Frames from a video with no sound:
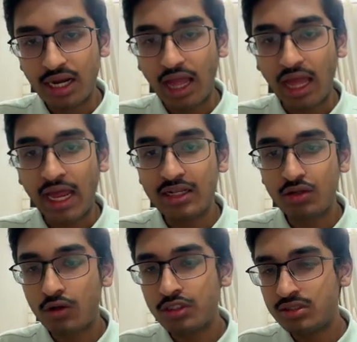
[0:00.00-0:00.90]
and
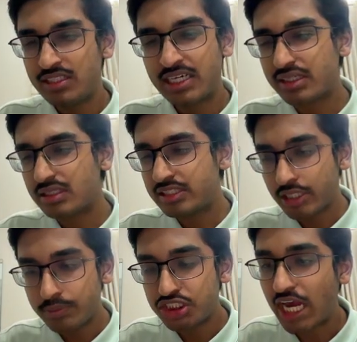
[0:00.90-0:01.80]
there'll
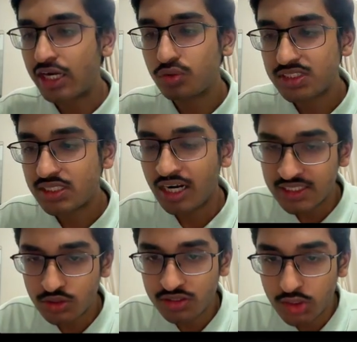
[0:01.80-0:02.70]
be shadows
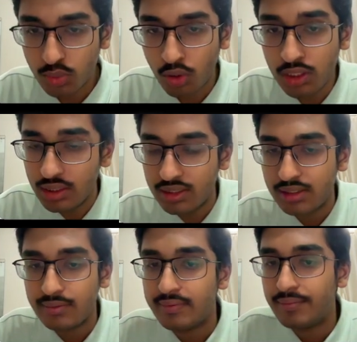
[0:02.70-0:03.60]
cast on this wall,
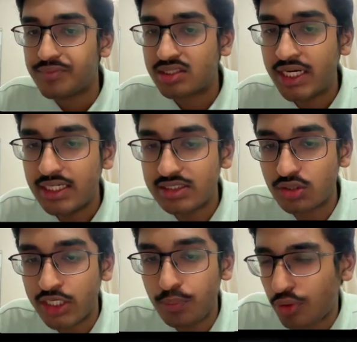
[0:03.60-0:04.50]
right? So
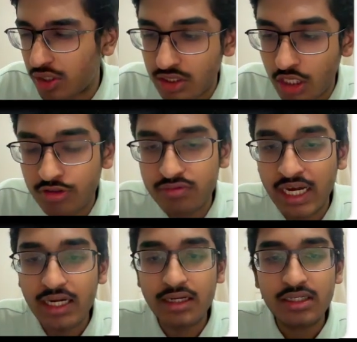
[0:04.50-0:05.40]
and you plot a curve of that.
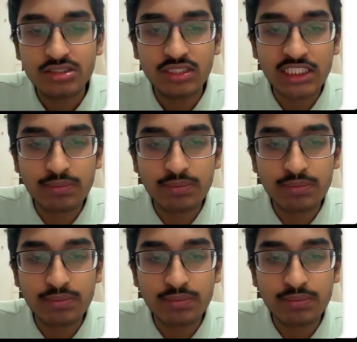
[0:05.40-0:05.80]
So that's